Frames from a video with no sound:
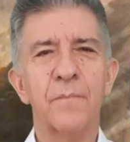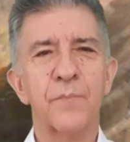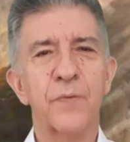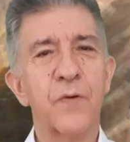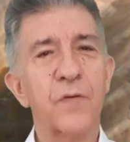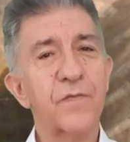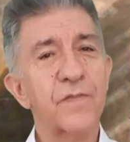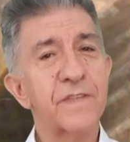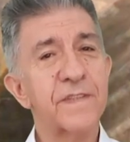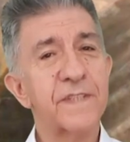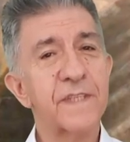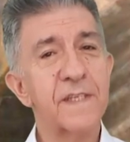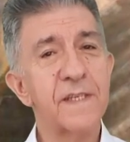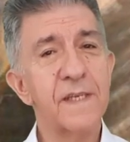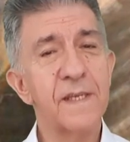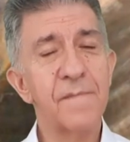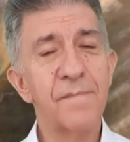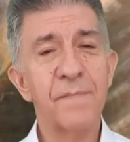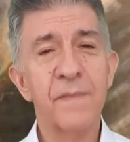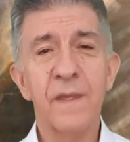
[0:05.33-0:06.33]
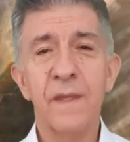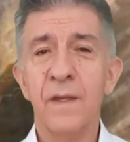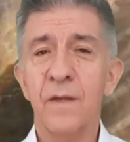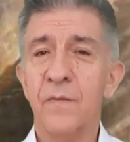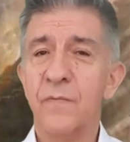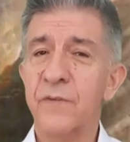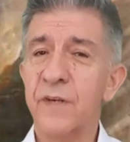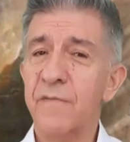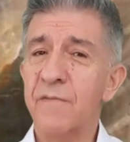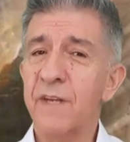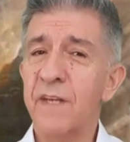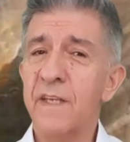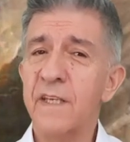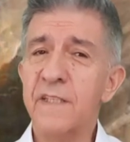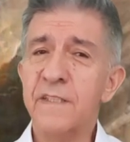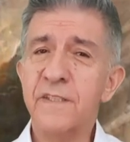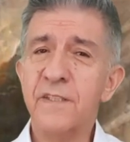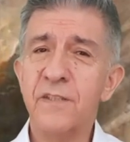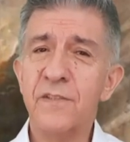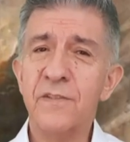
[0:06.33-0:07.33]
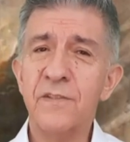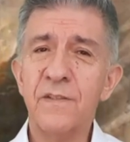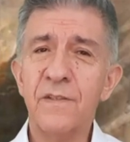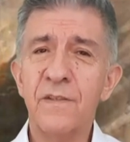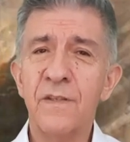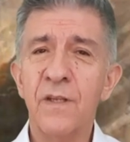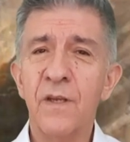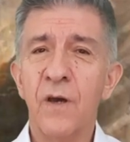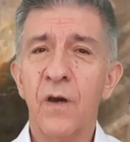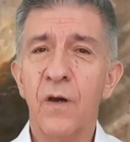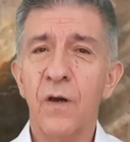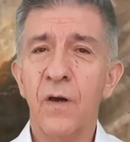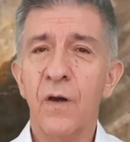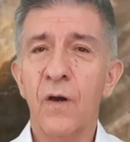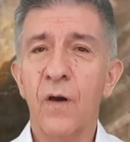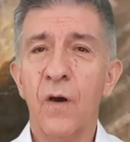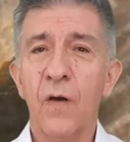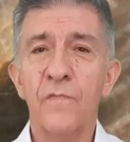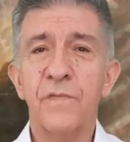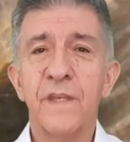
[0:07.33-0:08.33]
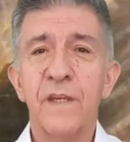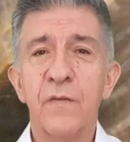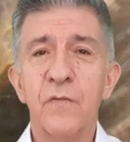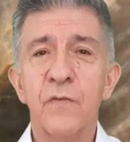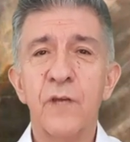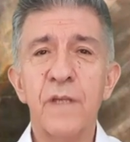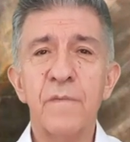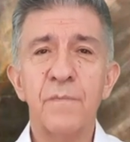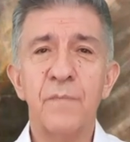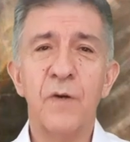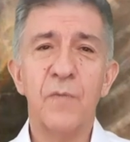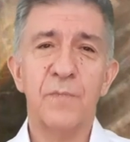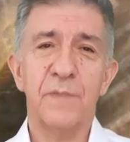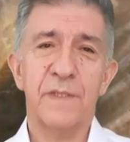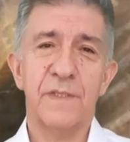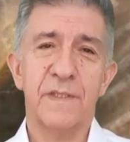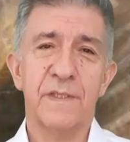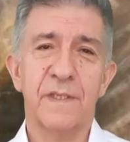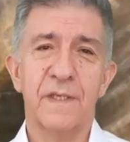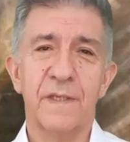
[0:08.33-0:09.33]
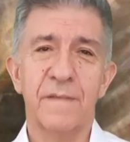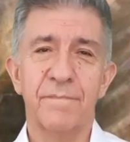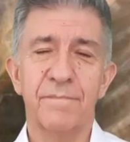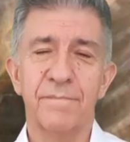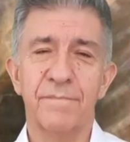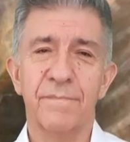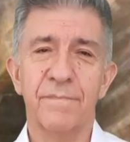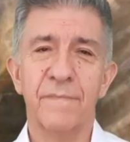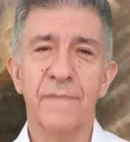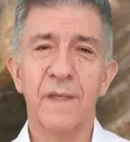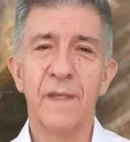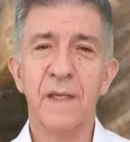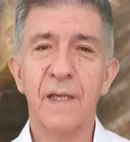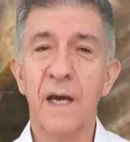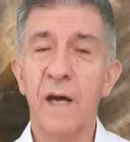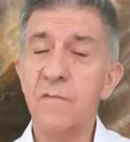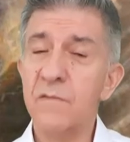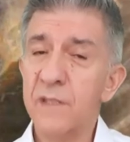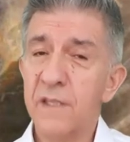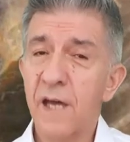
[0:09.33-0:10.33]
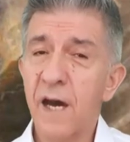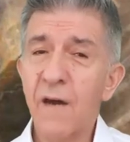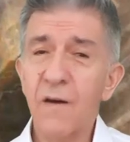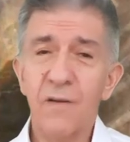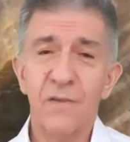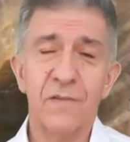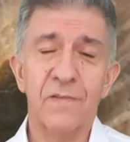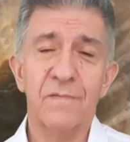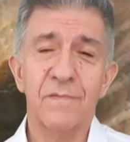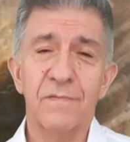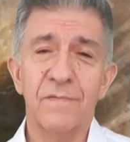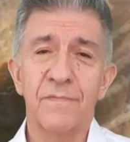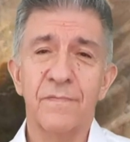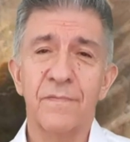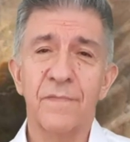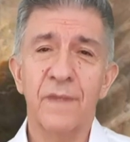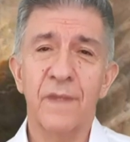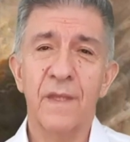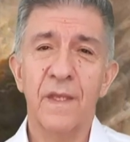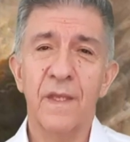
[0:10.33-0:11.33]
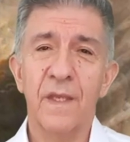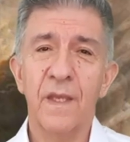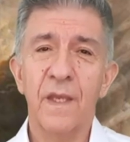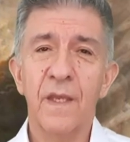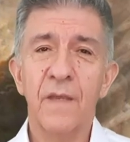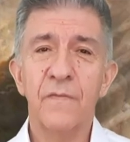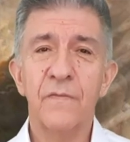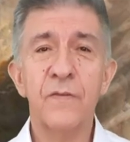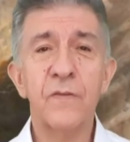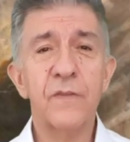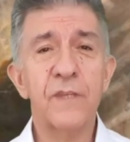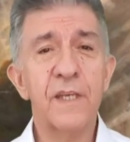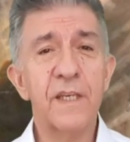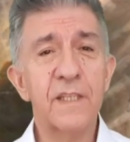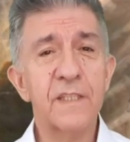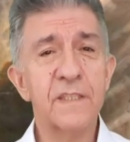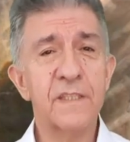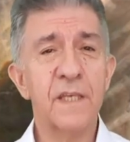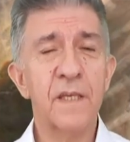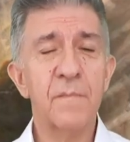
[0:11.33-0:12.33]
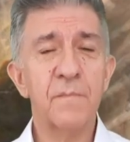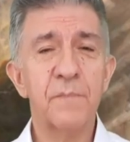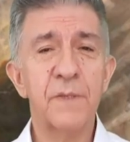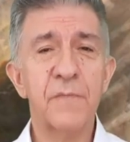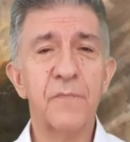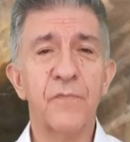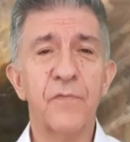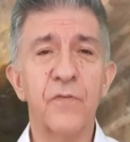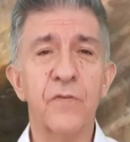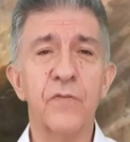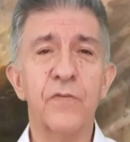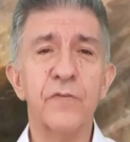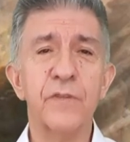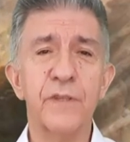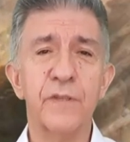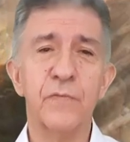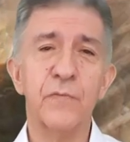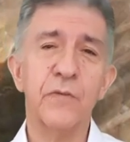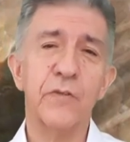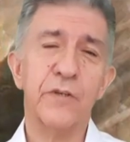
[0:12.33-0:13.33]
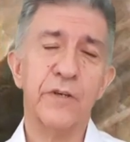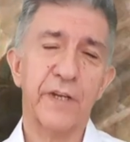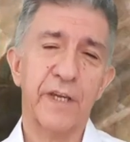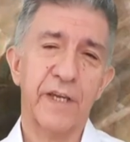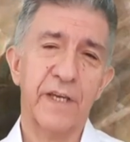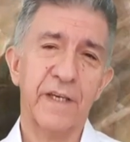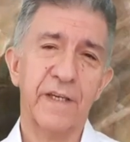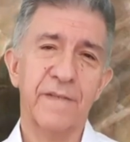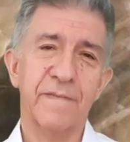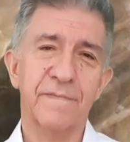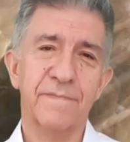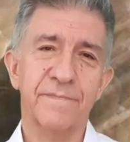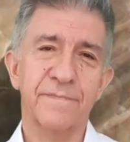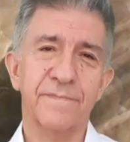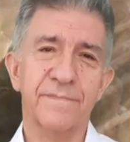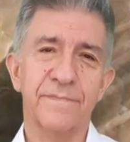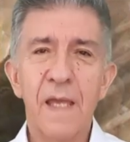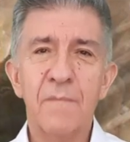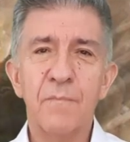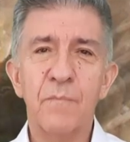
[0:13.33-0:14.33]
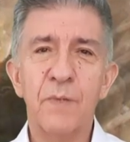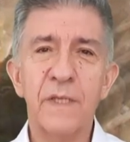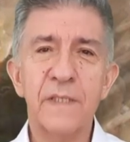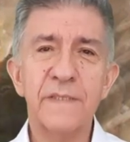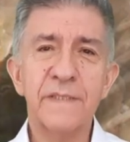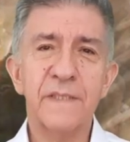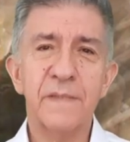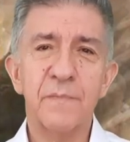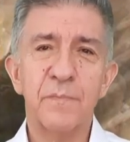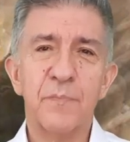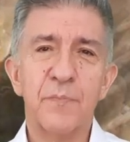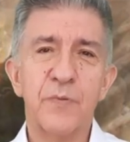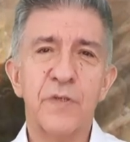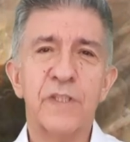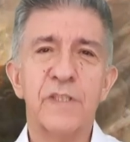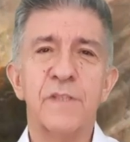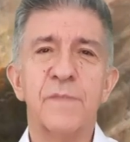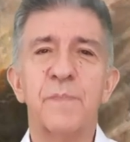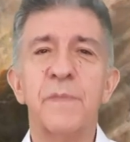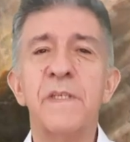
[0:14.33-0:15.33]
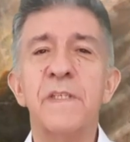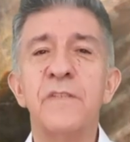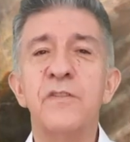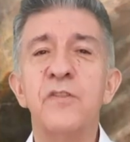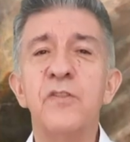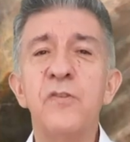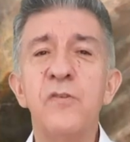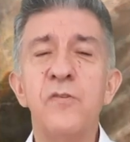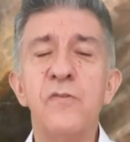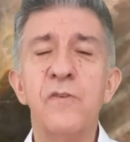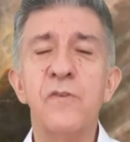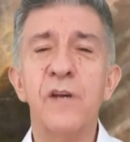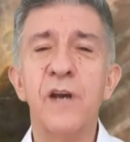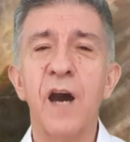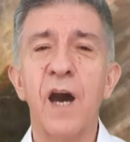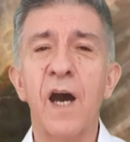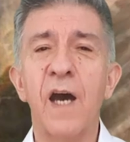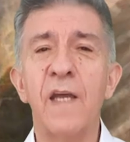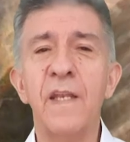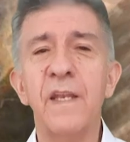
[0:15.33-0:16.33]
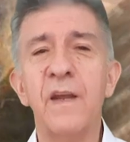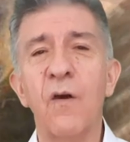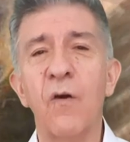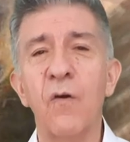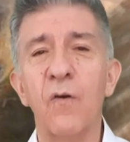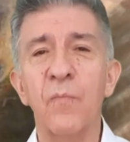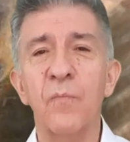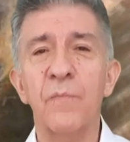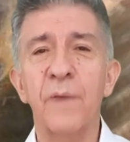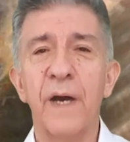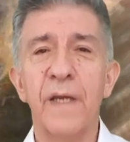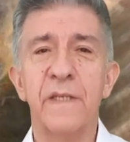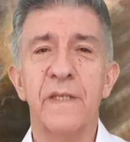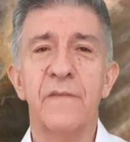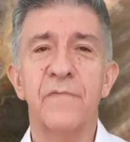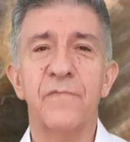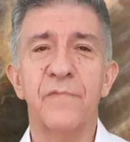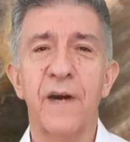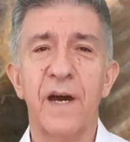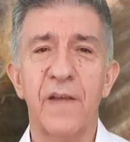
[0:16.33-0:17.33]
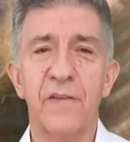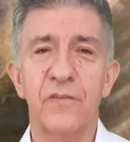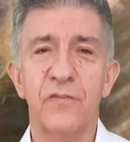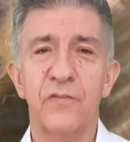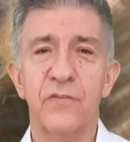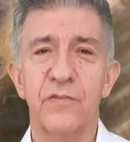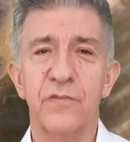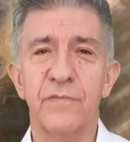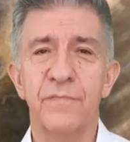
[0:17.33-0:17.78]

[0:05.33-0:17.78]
prophecy, revelation of the great moment, countdown. Few days before the warning, blessed and praised be you, God Almighty Father,